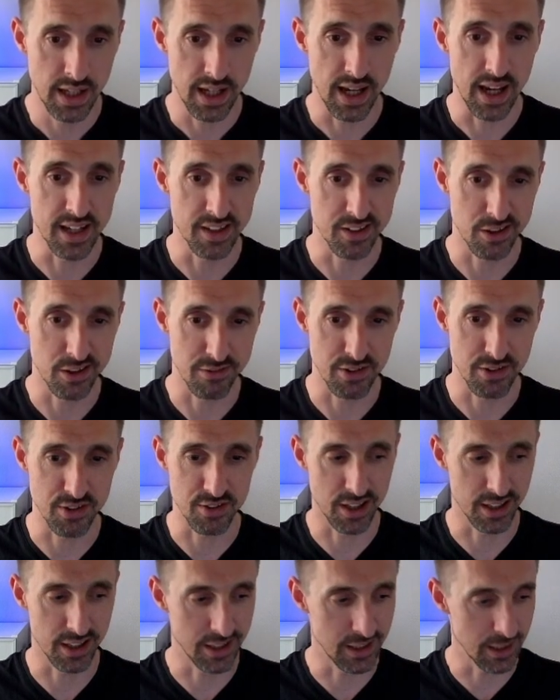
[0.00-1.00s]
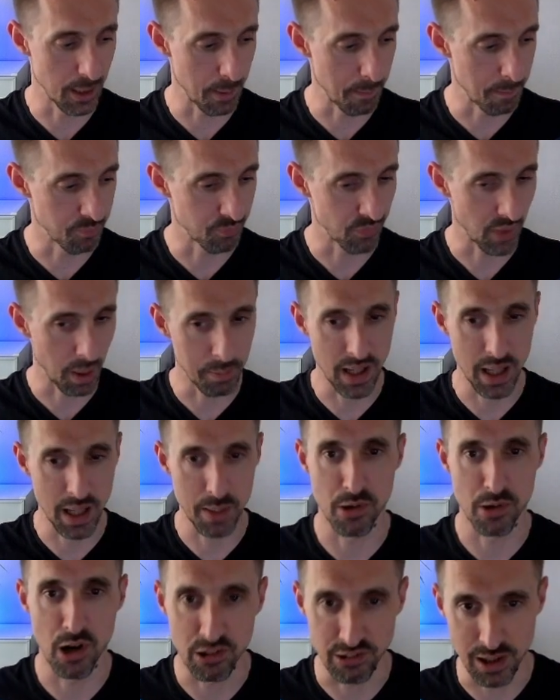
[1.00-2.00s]
Ada is like pair
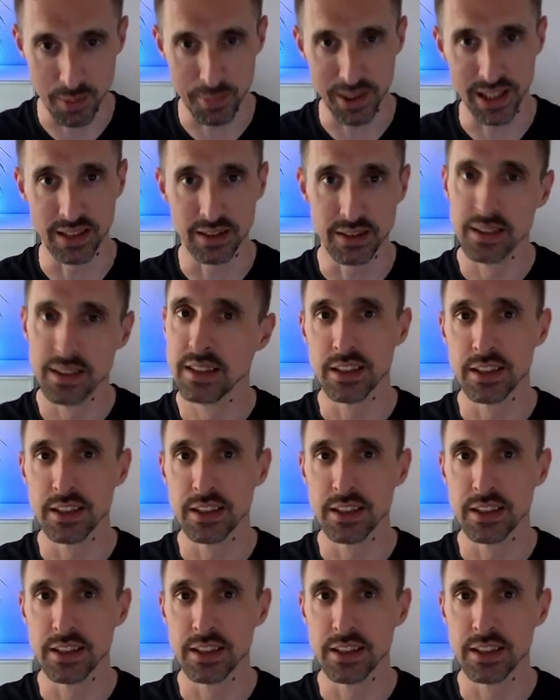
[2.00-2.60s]
programming.